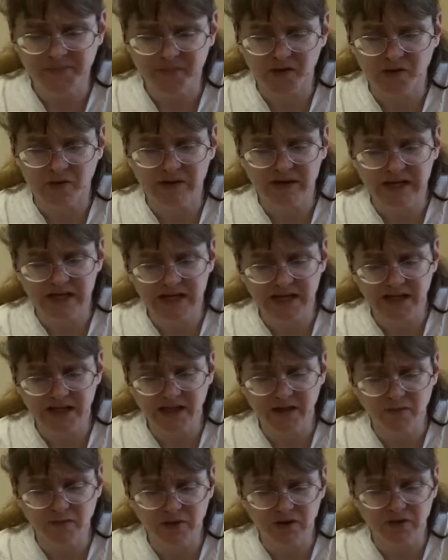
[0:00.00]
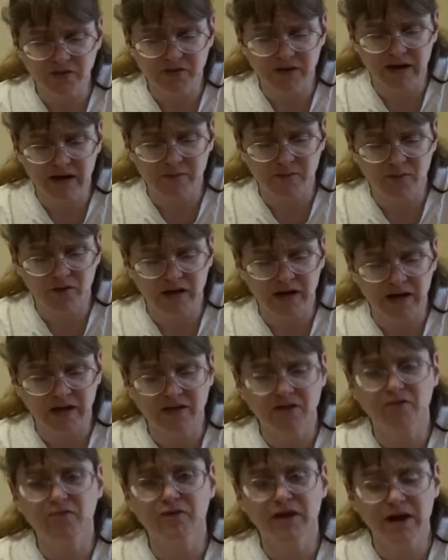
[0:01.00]
When he hit them with the
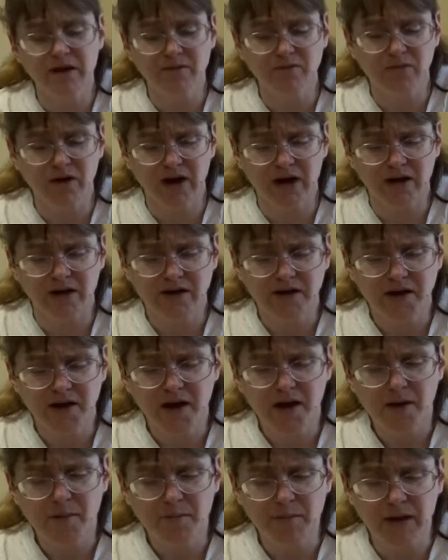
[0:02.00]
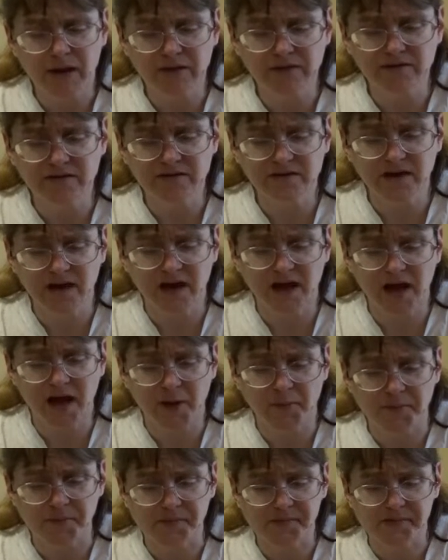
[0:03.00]
ramrod bounced
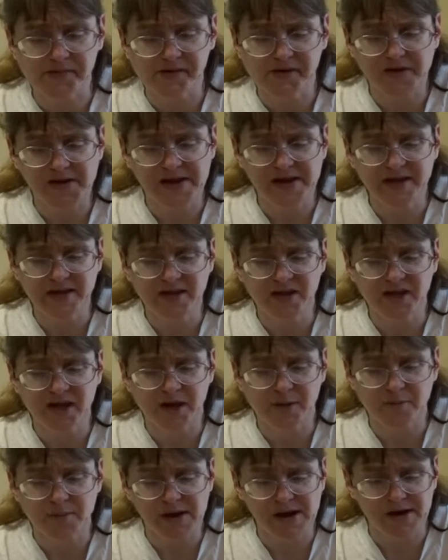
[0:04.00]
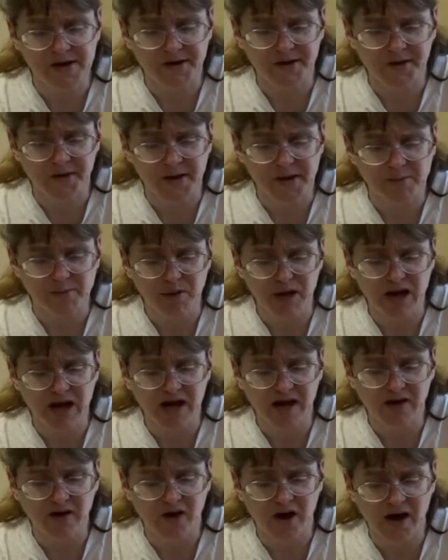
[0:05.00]
up in the gun barrel, and
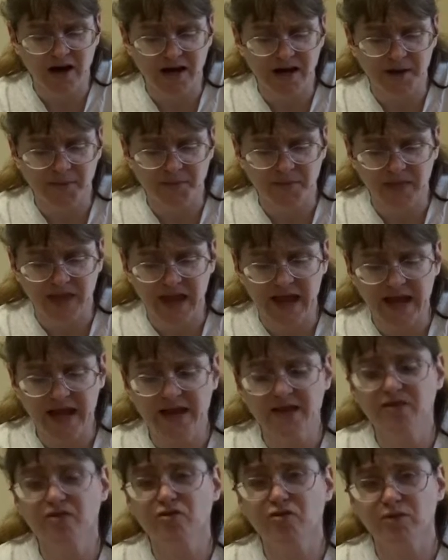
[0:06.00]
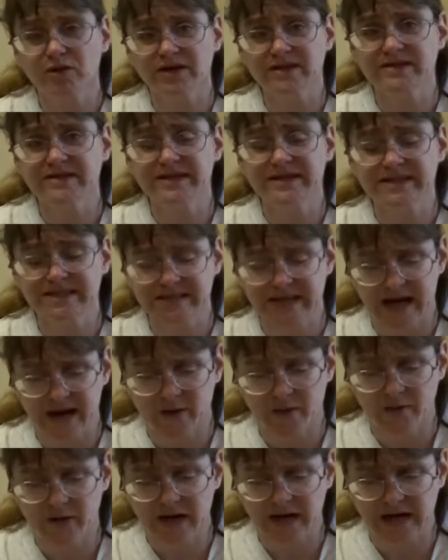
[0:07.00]
Pa caught it and thrust it
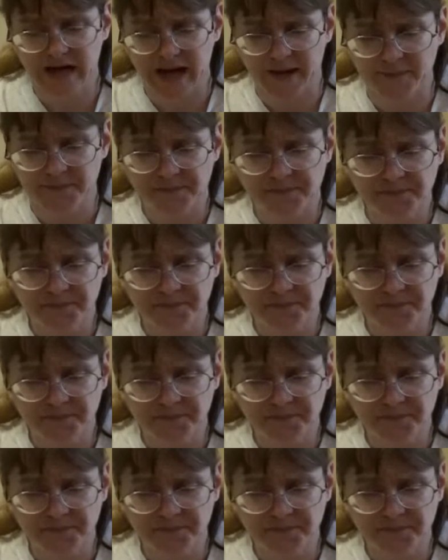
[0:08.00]
down again.